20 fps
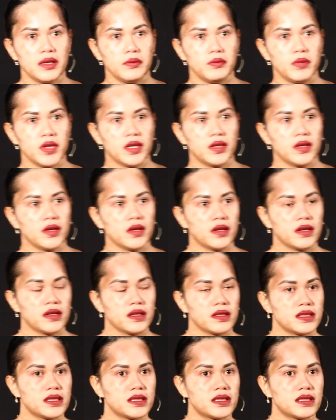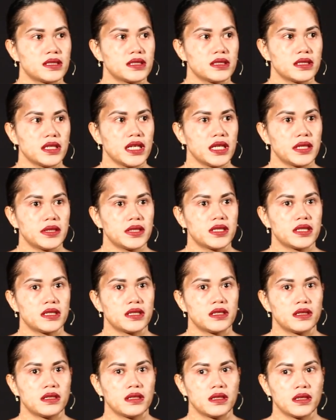because it
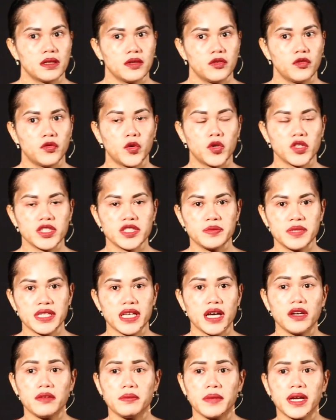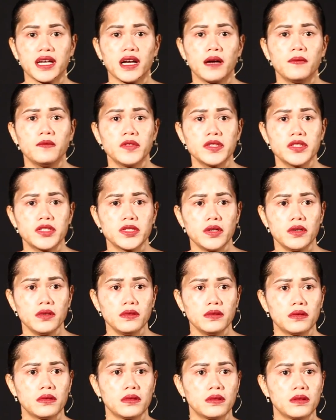forced me out of my comfort
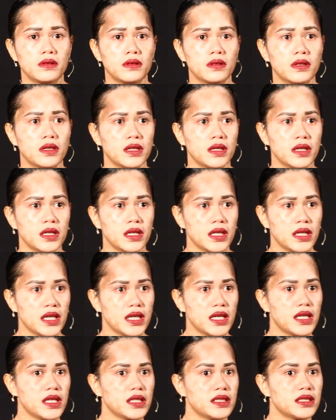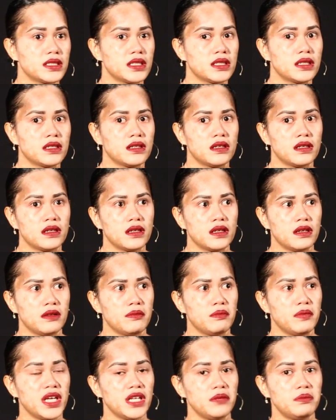zone. It
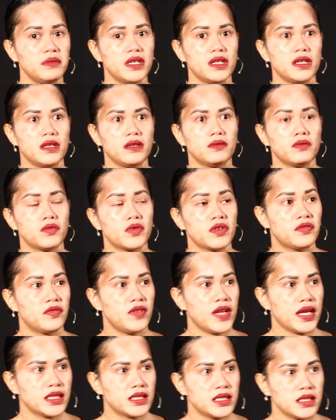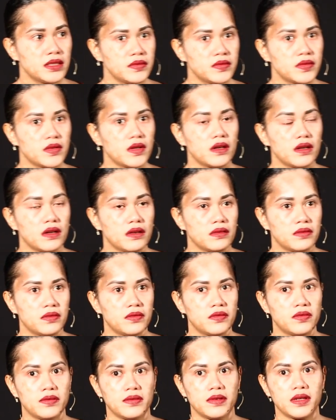made me reflective
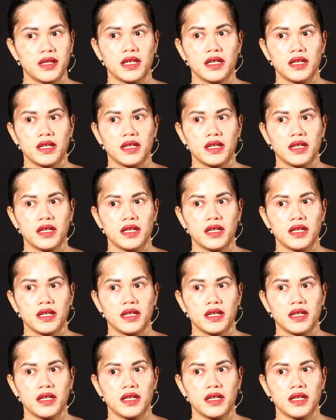of